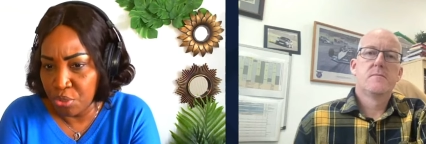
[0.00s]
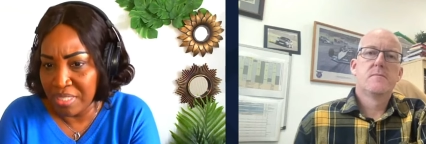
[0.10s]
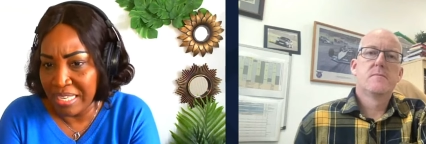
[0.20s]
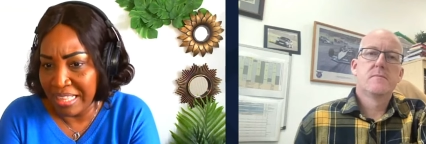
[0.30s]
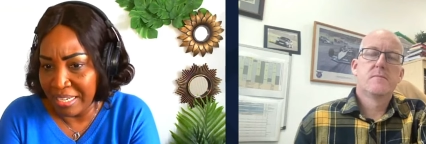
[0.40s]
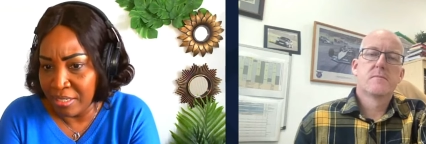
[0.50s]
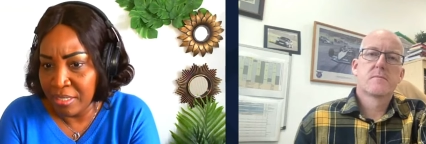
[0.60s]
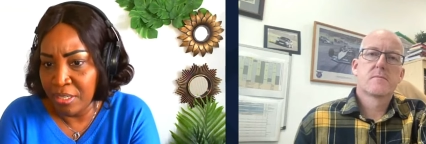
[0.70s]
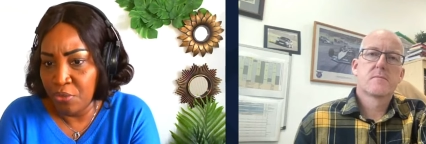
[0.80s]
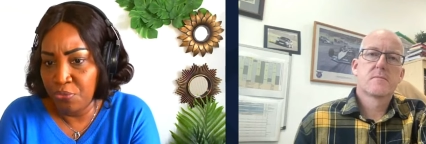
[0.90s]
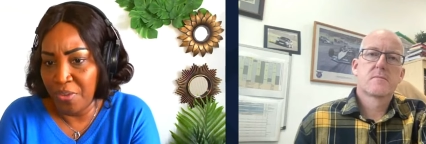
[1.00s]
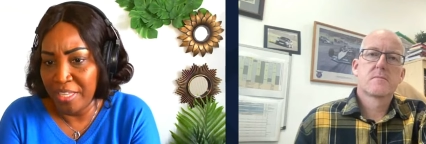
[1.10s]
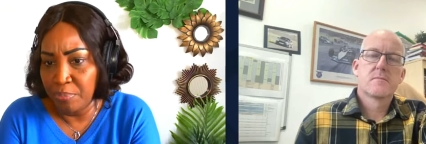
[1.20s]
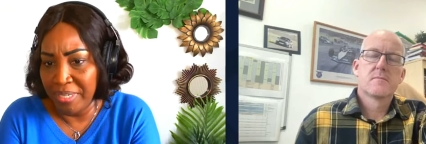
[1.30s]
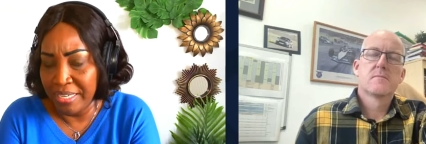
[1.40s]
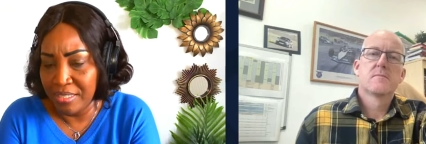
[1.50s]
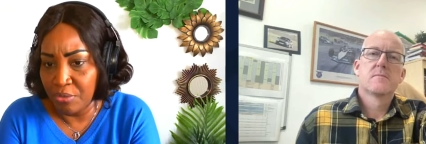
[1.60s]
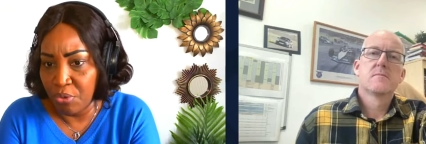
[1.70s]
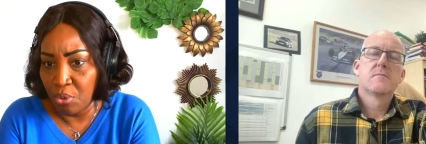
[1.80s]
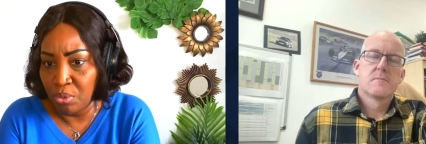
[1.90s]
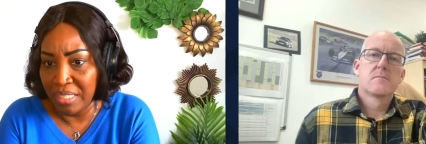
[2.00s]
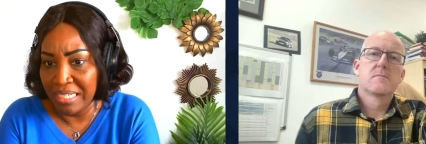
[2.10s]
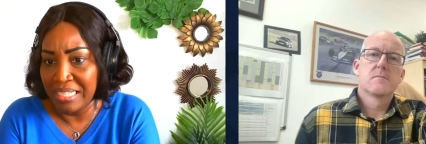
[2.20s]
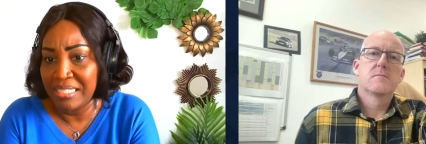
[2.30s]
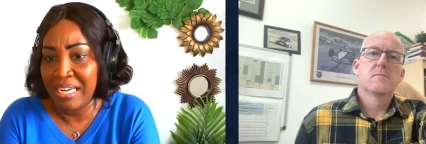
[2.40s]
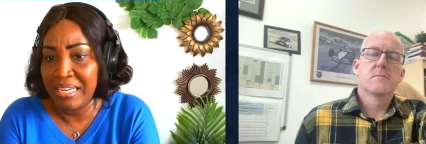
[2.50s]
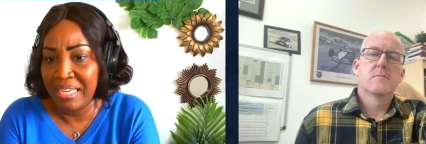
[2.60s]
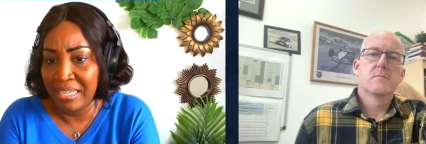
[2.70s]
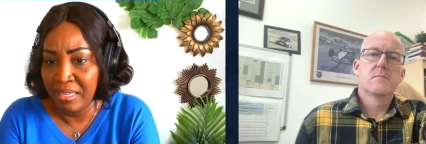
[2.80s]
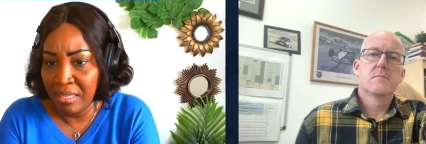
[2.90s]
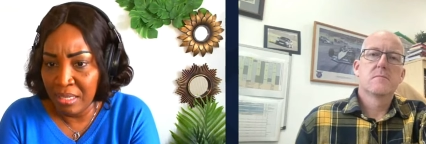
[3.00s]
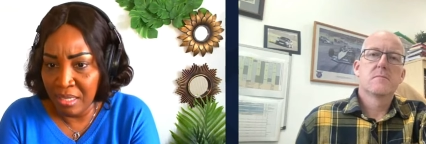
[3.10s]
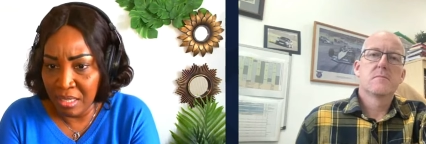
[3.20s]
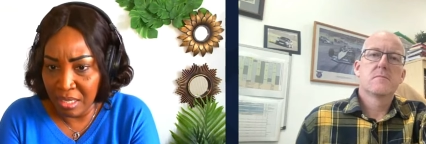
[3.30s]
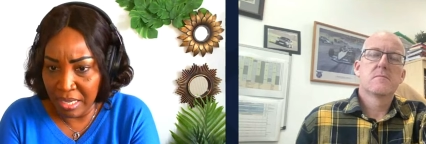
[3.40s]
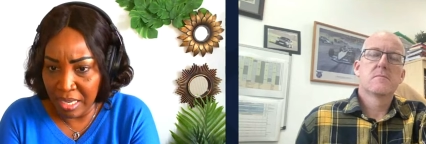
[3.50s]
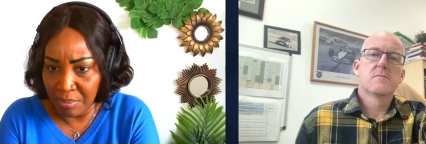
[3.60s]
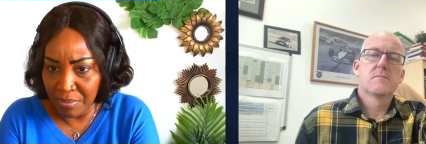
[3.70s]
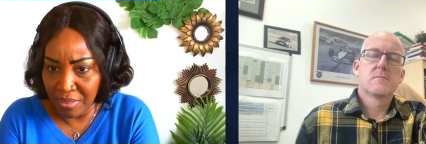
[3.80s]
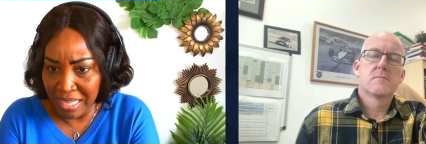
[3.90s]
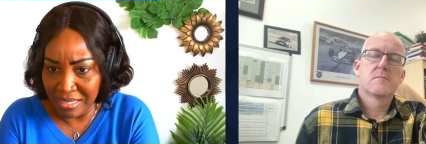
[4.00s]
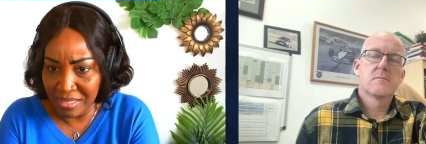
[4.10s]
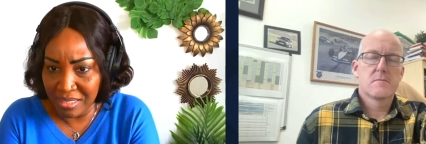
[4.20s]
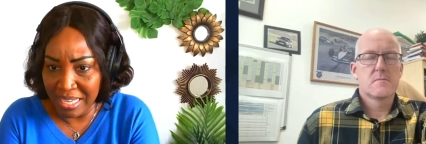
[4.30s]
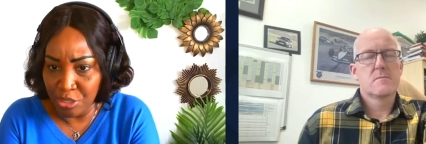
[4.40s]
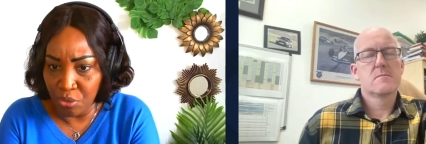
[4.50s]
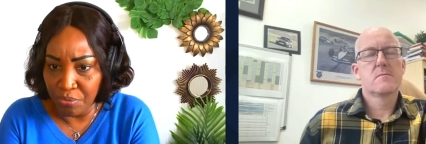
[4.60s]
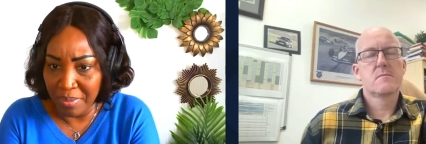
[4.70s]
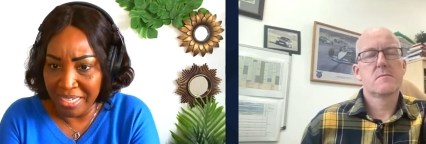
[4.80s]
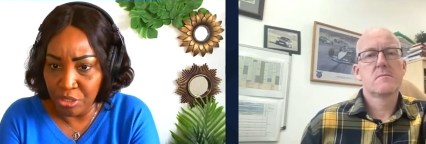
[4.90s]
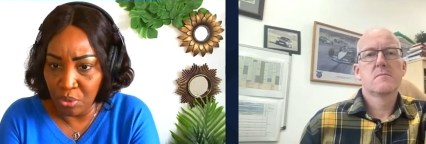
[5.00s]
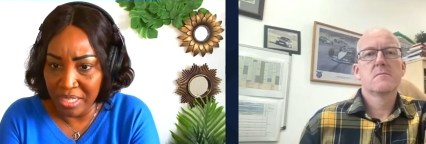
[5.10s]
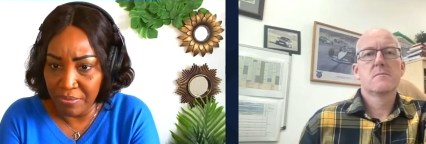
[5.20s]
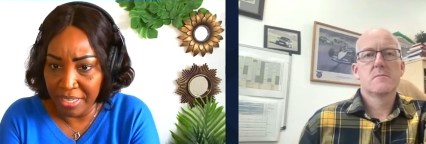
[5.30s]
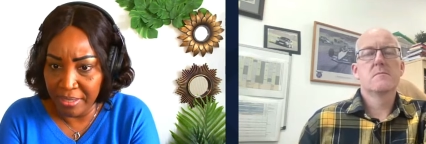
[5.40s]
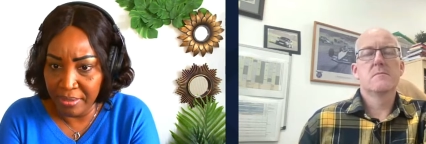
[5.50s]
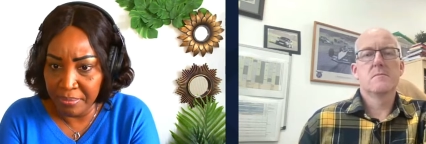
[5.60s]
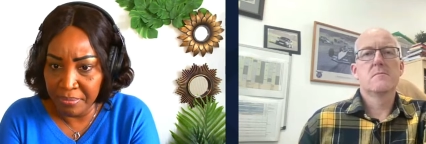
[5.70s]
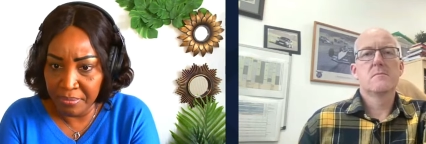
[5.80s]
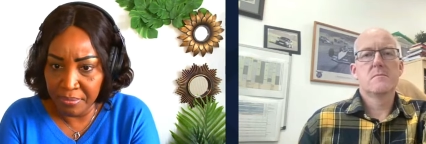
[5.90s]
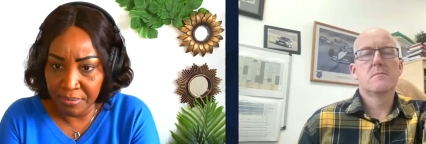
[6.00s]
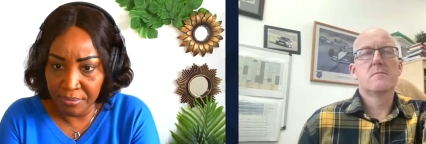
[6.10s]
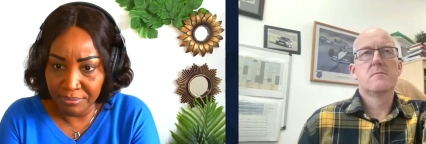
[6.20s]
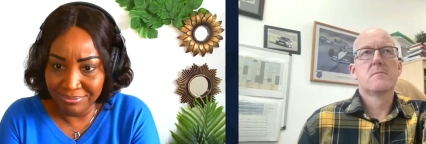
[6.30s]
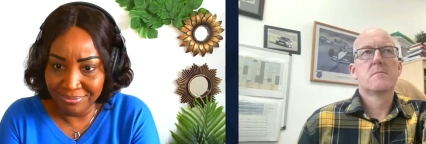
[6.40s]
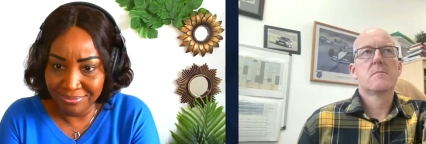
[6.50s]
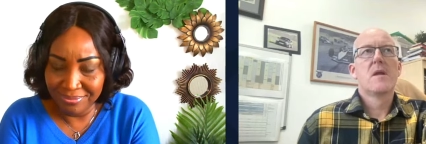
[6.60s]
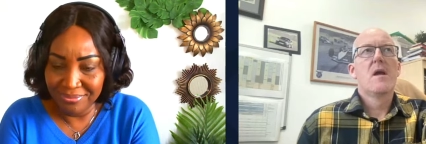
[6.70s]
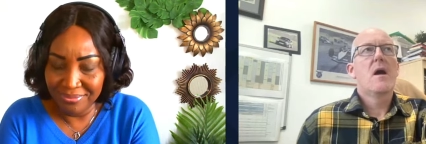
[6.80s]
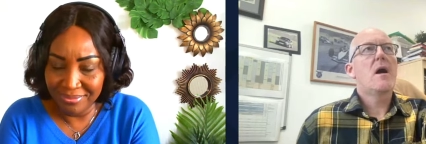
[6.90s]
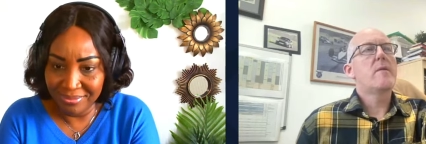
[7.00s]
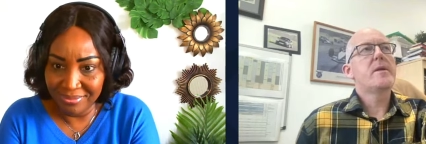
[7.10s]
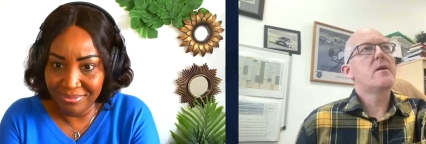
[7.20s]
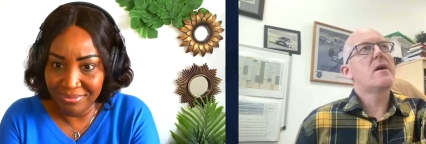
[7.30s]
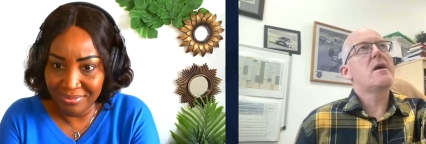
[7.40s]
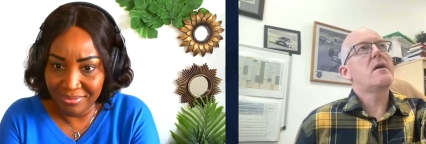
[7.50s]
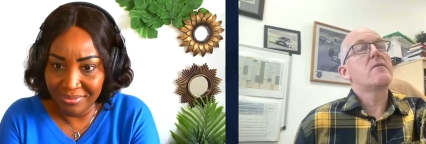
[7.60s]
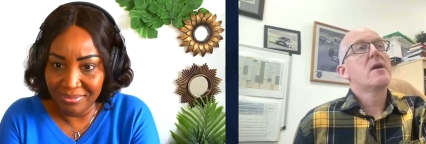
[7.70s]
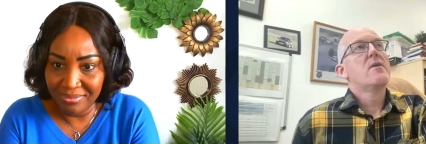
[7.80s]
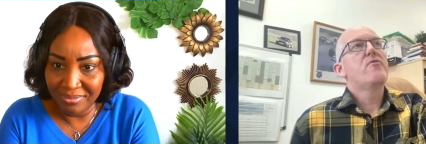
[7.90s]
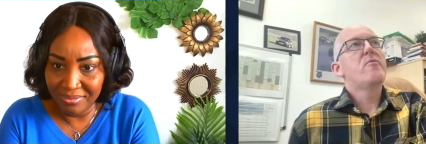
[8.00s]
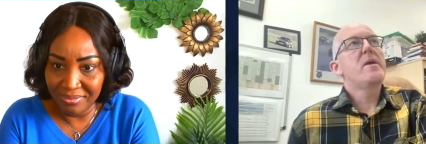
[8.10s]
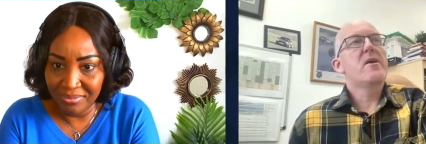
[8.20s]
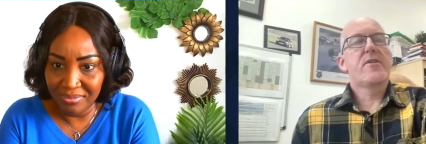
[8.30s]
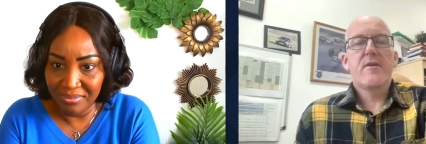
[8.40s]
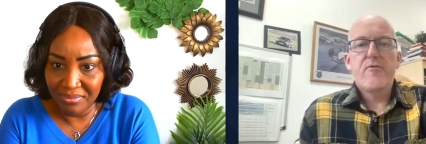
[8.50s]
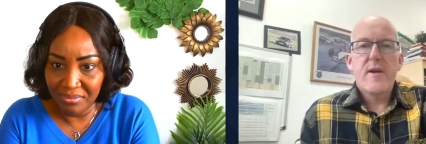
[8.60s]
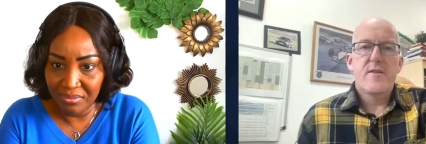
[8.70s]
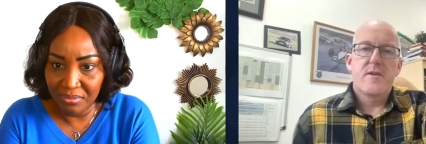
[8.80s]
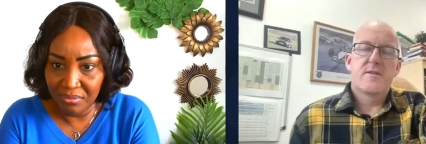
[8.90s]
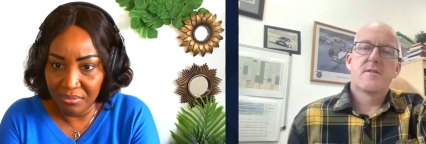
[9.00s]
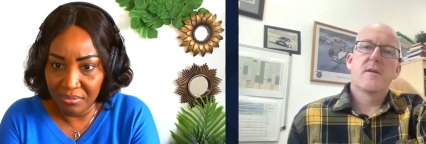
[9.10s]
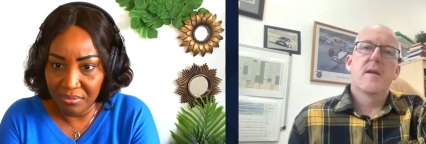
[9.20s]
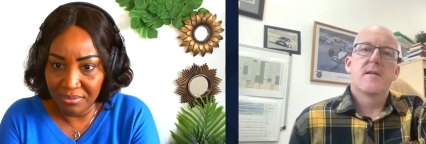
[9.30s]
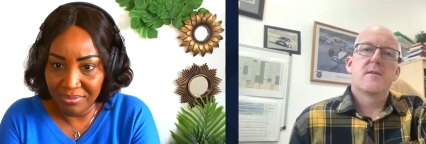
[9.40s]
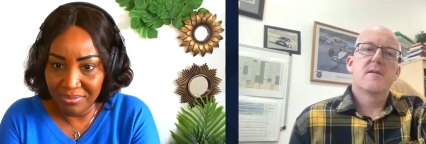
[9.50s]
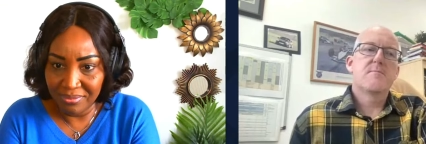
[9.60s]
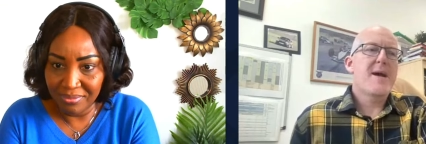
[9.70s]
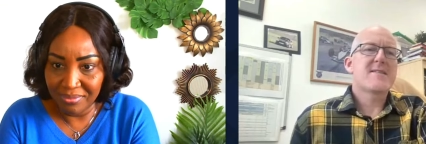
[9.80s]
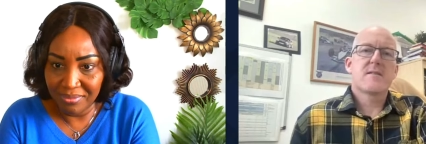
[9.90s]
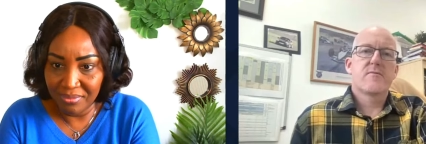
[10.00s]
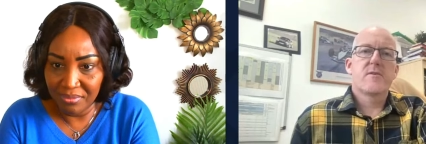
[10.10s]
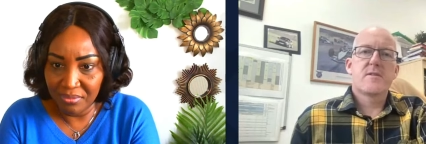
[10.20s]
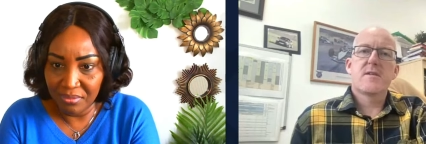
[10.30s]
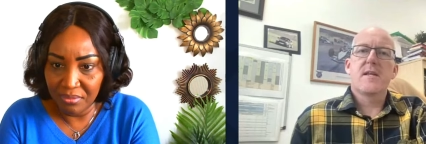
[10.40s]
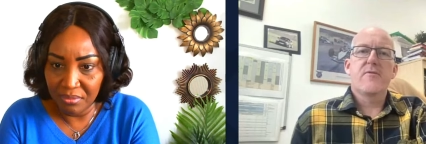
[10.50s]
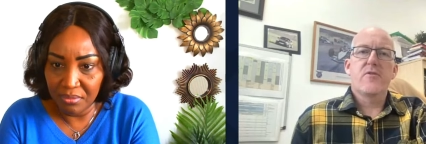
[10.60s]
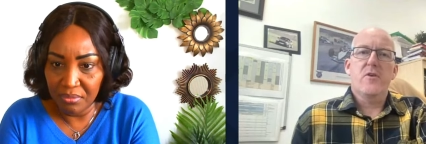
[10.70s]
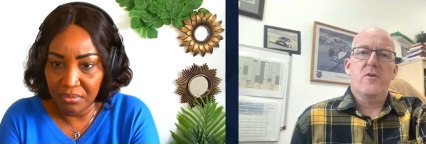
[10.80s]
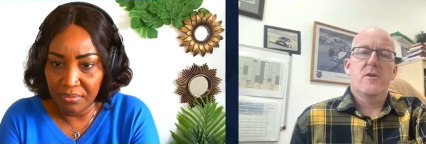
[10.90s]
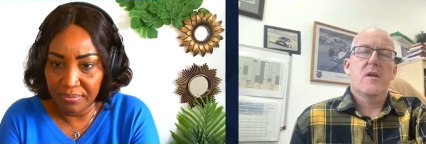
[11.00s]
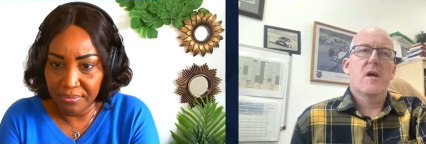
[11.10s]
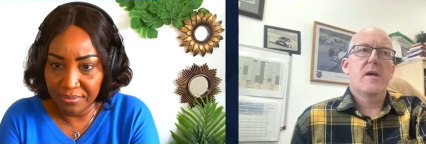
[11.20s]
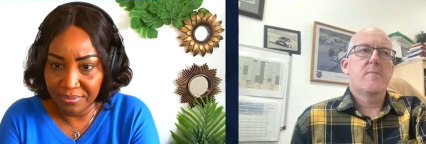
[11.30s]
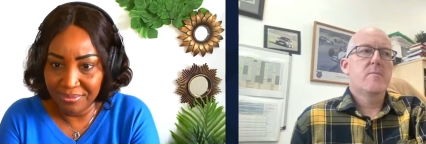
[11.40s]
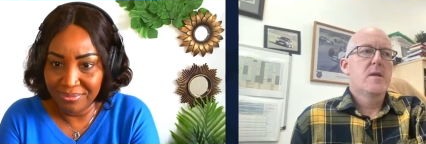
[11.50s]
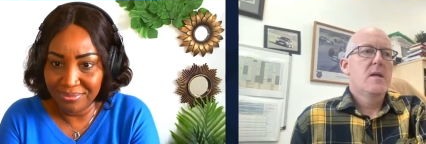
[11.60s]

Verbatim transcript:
Speaker 1: say that faith plays a role in attaining um, that state of mind or living?
Speaker 2: Mm. I mean, uh, for me, I think faith is is is massive. It's significant. Um,